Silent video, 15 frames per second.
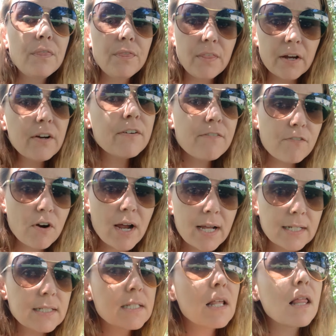they're
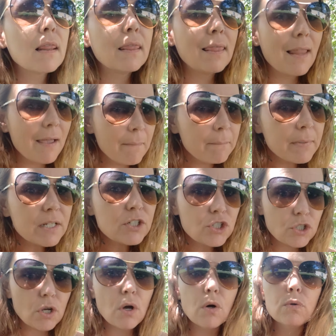friends. Let me
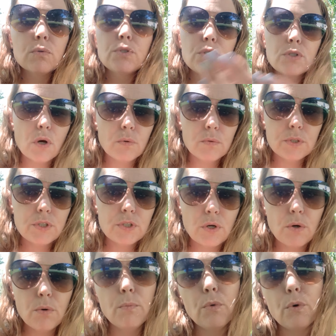show
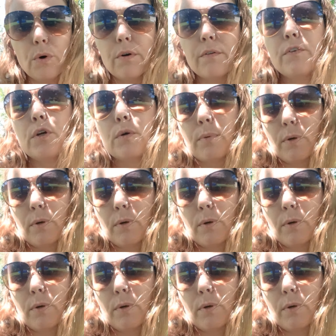so-and-so more of your